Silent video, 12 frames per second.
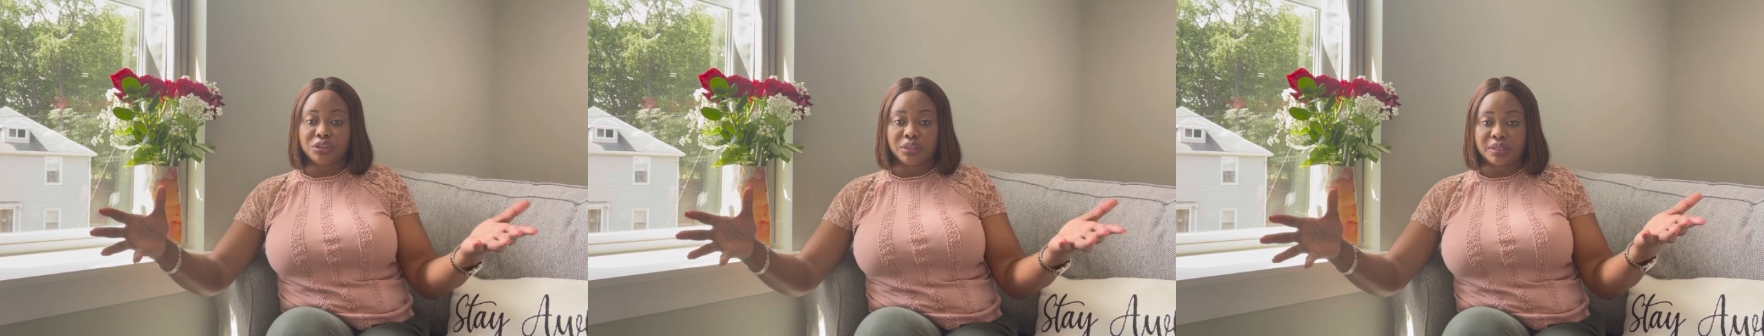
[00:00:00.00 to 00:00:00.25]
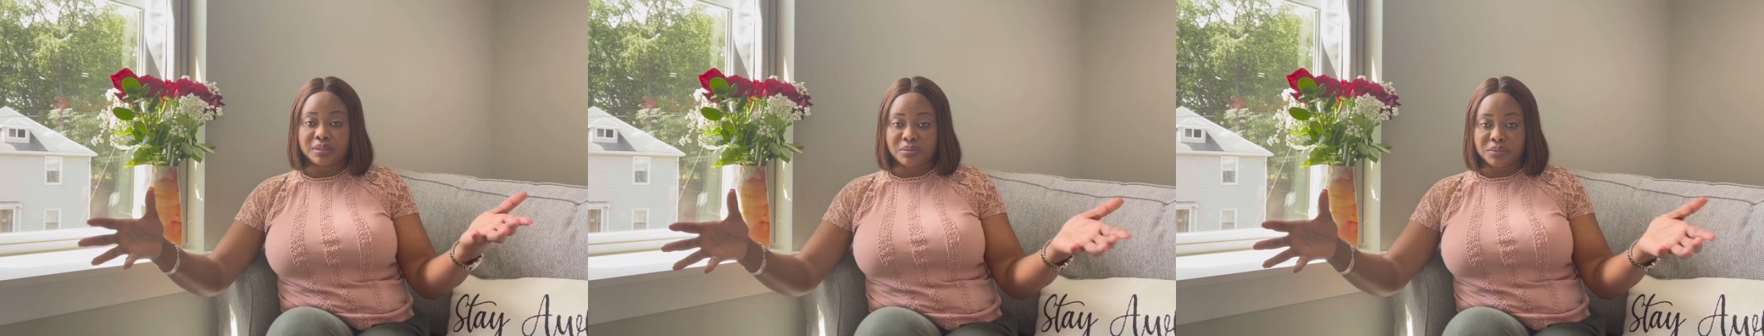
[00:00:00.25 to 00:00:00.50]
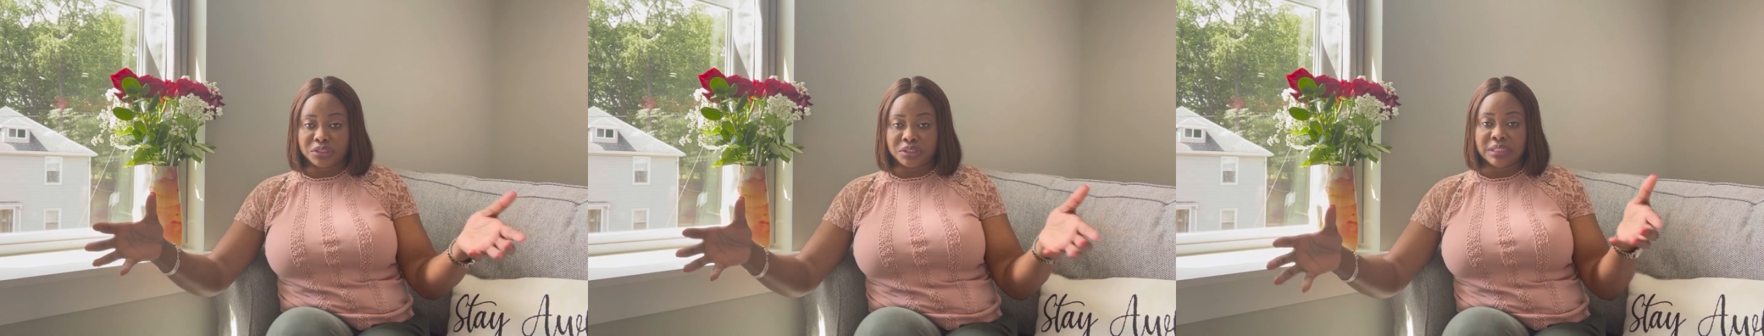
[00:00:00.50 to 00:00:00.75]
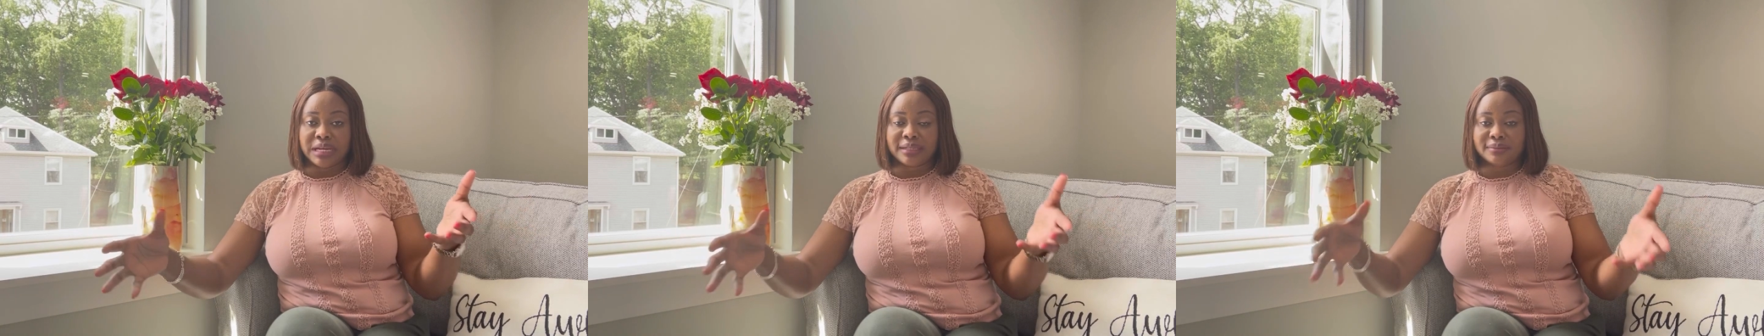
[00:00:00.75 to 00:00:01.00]
the other situation
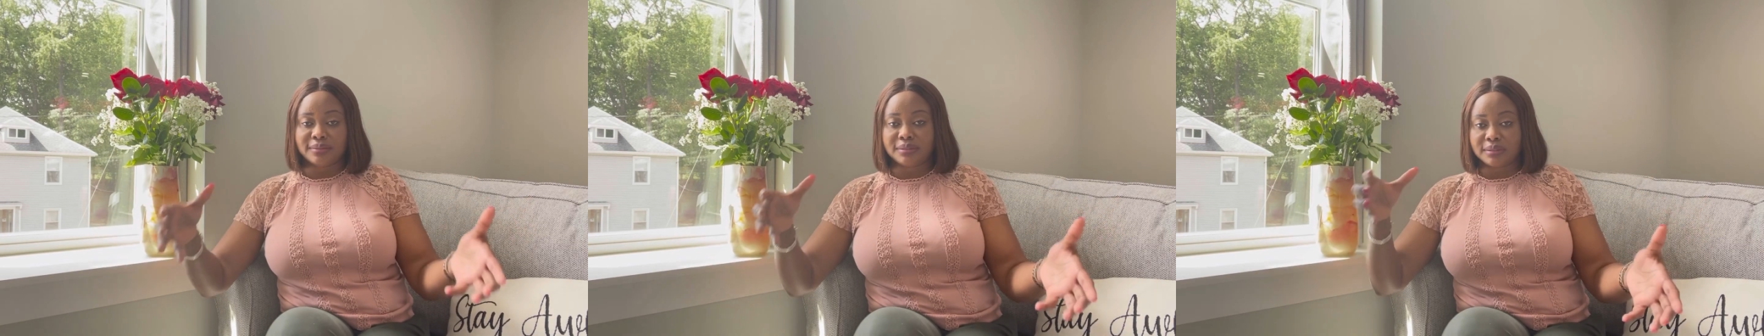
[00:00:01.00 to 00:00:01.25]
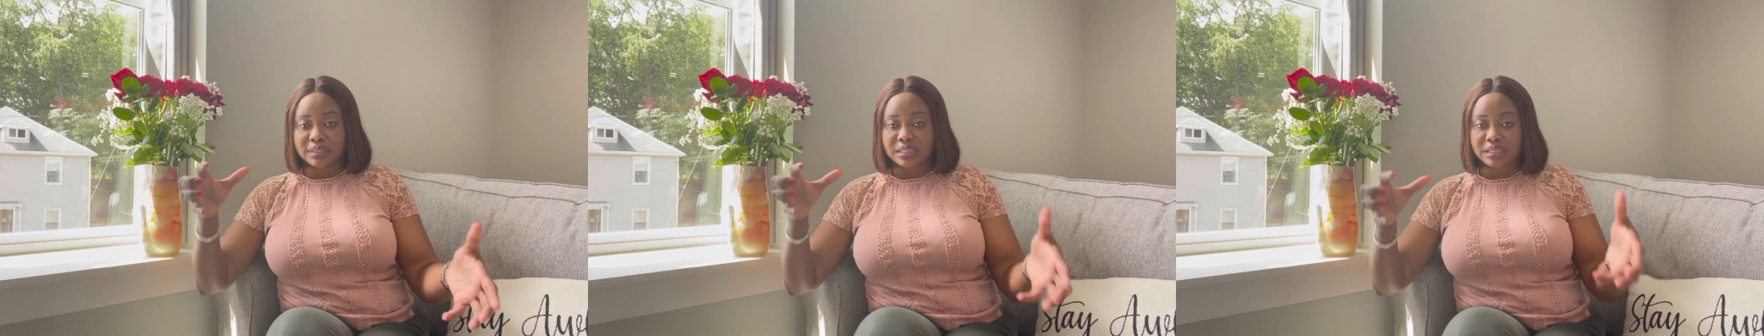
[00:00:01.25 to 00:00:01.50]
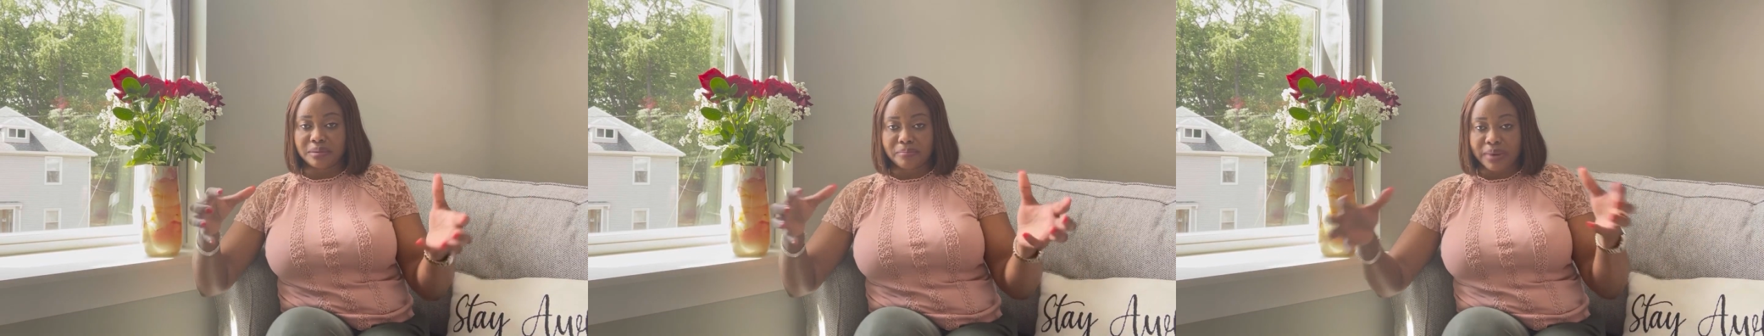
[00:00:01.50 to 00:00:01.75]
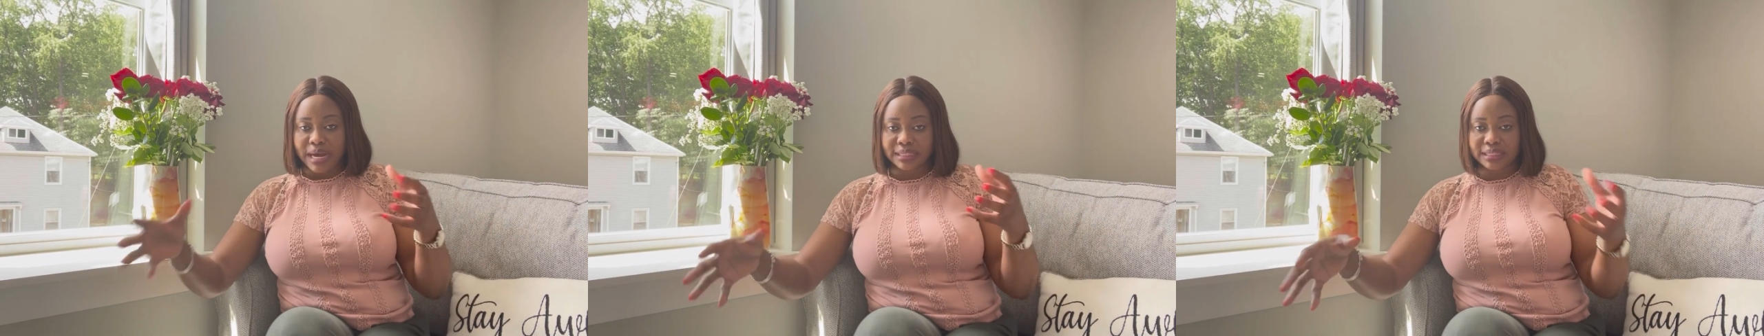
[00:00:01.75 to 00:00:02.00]
that it
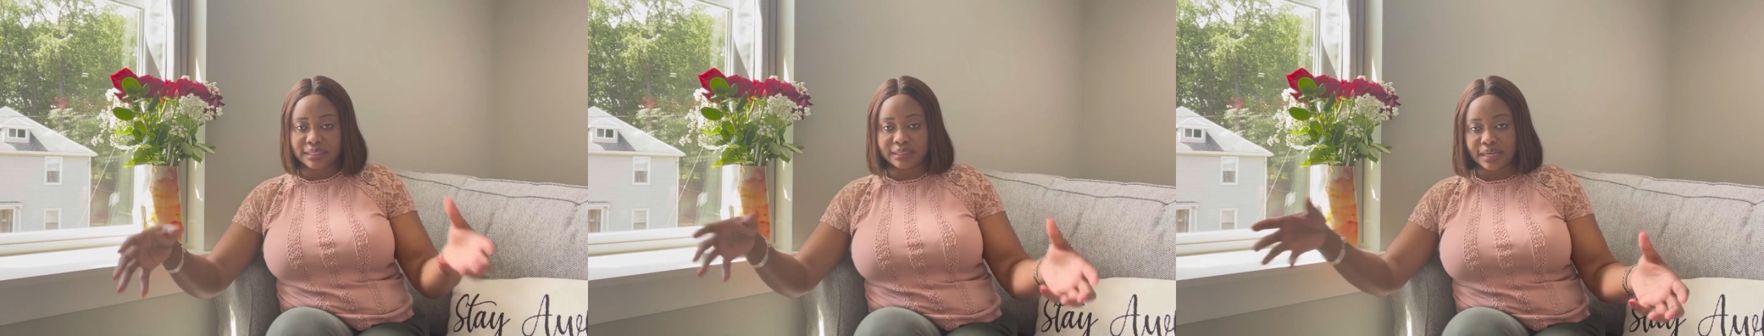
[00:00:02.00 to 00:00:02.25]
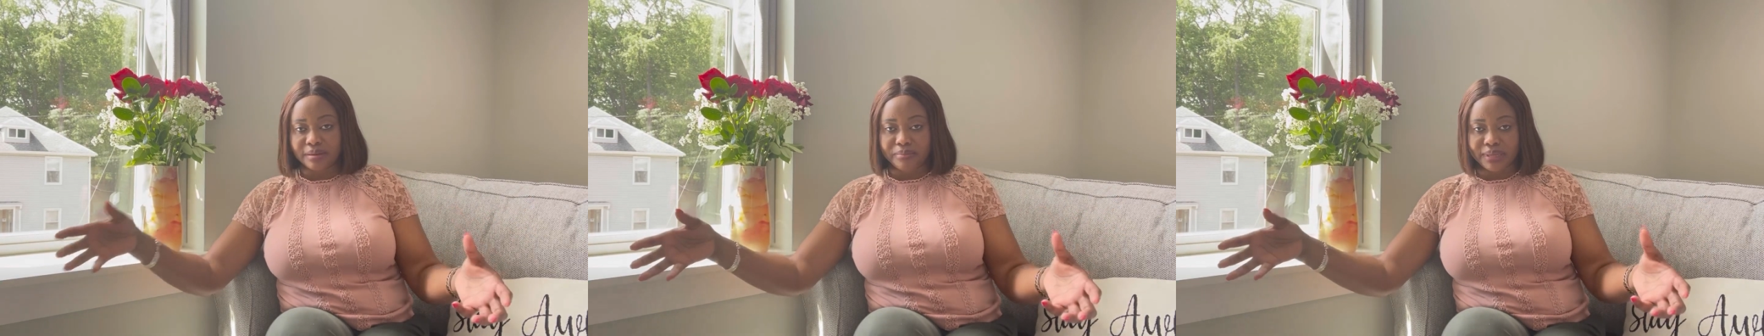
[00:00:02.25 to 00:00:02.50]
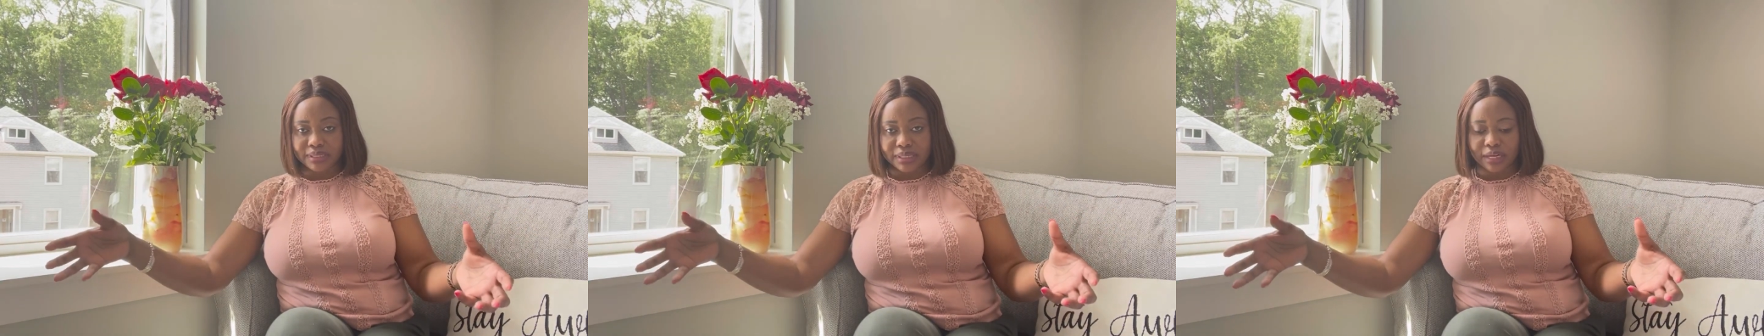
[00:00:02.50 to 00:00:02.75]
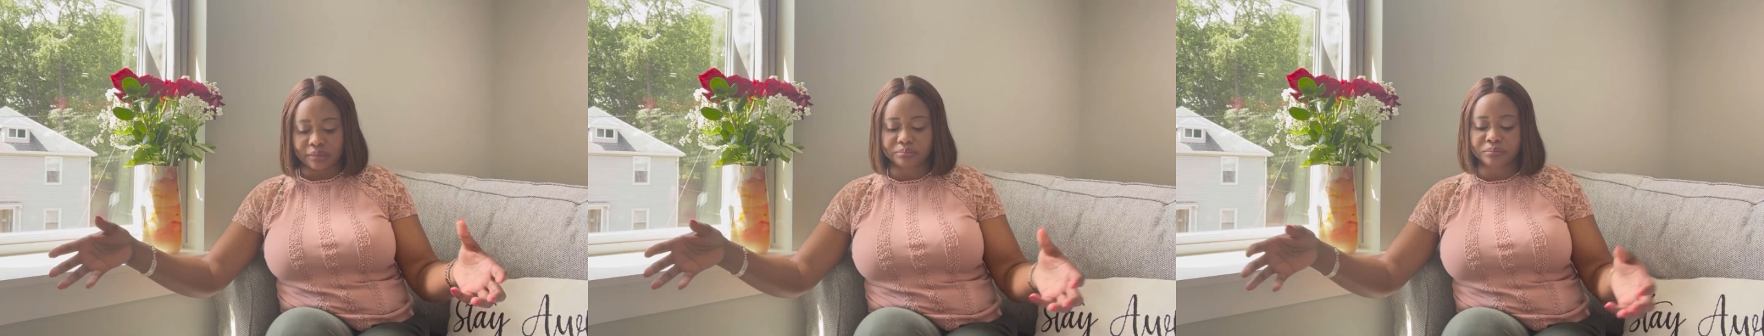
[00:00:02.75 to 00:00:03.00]
impacted, get better?